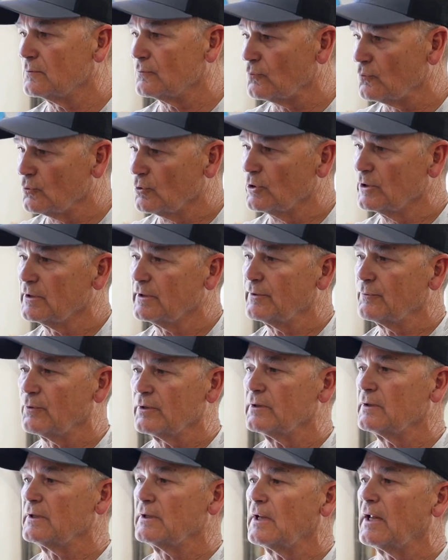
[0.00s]

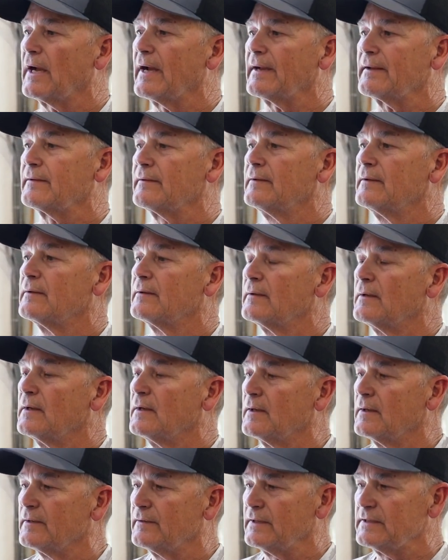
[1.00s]
really like
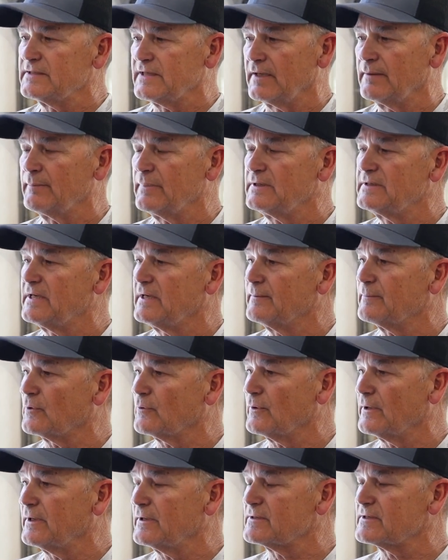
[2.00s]
these
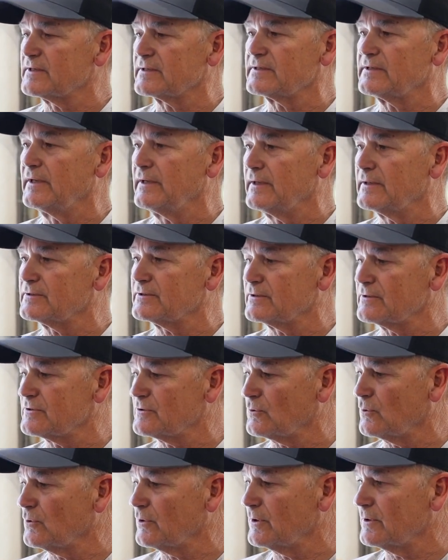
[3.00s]
NBTmarine 16-inch
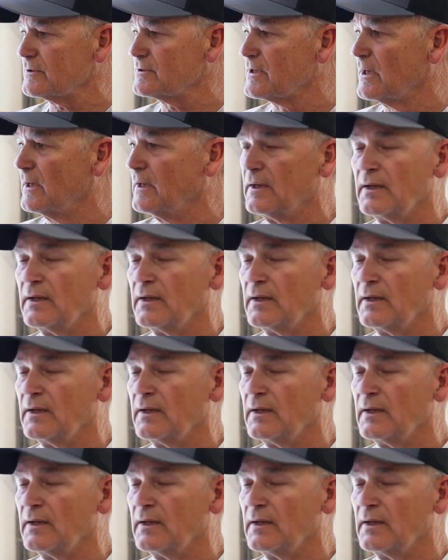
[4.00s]
destroyers.